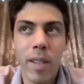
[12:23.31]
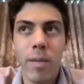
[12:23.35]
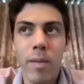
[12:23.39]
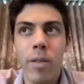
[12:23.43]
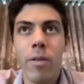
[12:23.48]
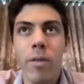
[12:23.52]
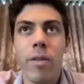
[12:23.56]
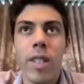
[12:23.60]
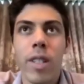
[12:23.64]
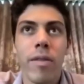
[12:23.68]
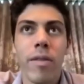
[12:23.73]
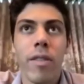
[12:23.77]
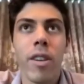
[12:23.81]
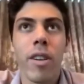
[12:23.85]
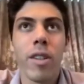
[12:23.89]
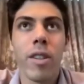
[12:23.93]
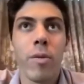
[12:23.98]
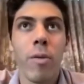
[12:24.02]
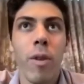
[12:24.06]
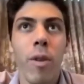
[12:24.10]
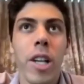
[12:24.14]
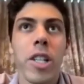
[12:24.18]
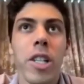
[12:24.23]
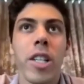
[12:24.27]
But as far as
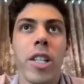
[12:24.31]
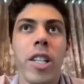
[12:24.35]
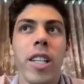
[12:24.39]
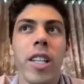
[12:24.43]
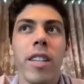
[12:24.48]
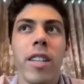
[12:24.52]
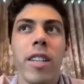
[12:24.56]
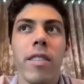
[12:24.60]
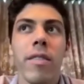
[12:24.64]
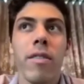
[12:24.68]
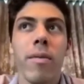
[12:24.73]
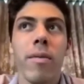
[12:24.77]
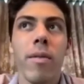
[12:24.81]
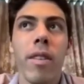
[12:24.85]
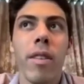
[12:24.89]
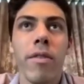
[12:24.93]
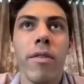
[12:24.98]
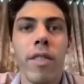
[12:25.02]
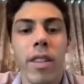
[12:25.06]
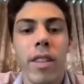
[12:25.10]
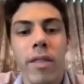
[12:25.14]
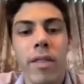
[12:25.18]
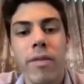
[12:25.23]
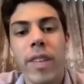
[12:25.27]
watching it from
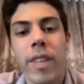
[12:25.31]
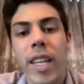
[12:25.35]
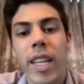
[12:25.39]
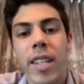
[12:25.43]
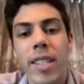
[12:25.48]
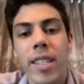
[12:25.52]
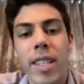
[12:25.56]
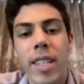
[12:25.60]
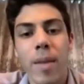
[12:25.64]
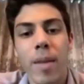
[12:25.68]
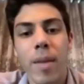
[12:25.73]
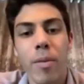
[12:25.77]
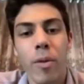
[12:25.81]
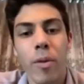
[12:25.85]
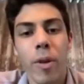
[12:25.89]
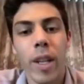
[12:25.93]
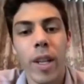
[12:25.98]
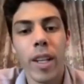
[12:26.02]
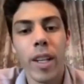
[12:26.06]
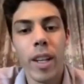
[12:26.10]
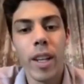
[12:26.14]
a fan standpoint,